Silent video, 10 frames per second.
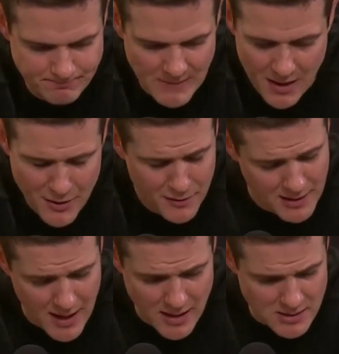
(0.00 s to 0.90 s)
And I thought
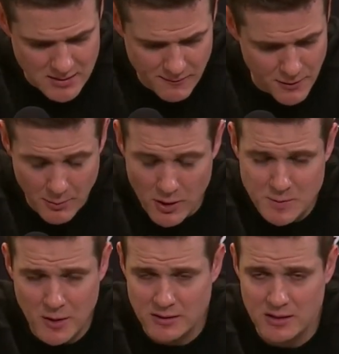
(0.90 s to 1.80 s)
the guys, for the
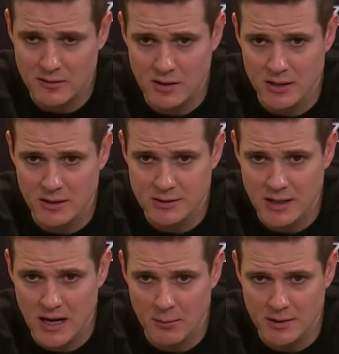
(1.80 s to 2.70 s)
most part, did a very good
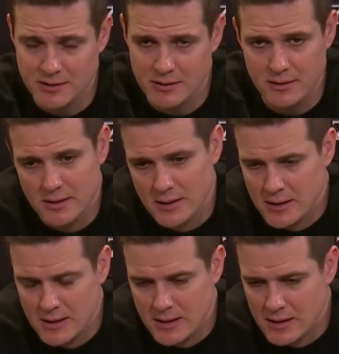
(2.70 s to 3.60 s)
job. It
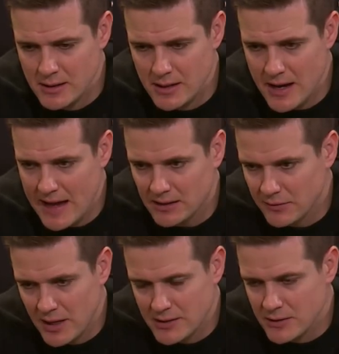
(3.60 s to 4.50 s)

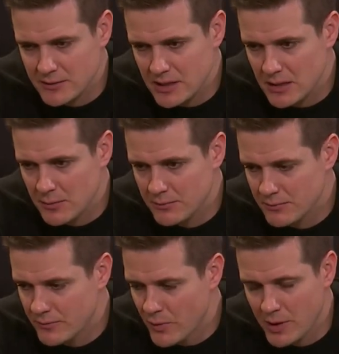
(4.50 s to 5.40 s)
activates your team
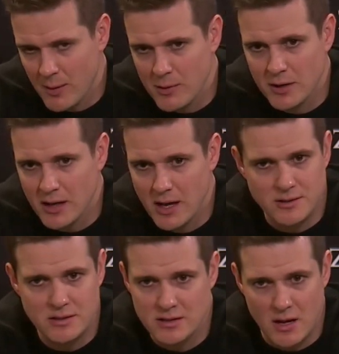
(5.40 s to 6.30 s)
from a
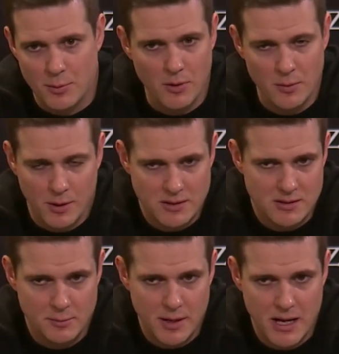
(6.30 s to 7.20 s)
communication standpoint because
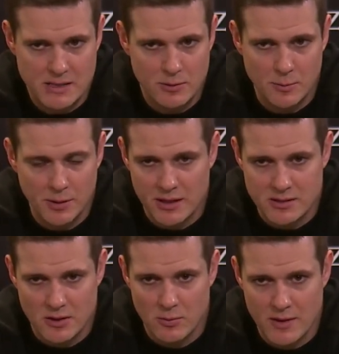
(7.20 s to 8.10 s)
it's impossible to play
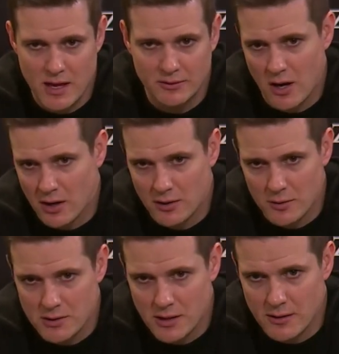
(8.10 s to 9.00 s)
a zone without talking
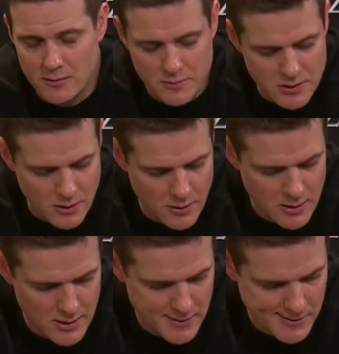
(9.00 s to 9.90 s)
to each other. So
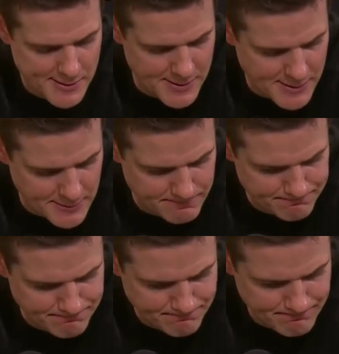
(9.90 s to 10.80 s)
I
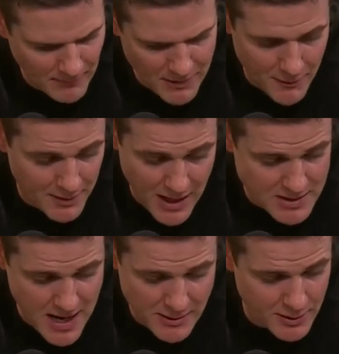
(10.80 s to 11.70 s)
thought the
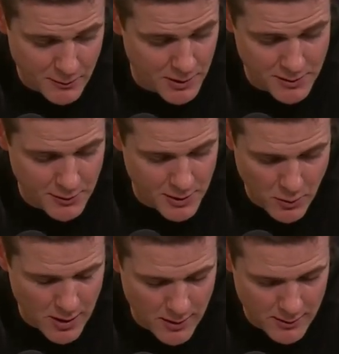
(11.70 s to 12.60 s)
guys handled it really, really
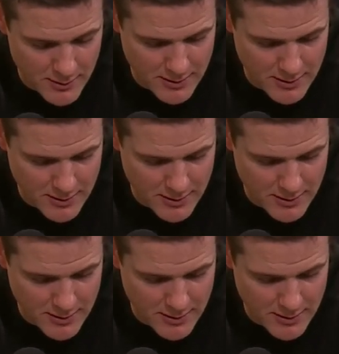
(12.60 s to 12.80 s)
well.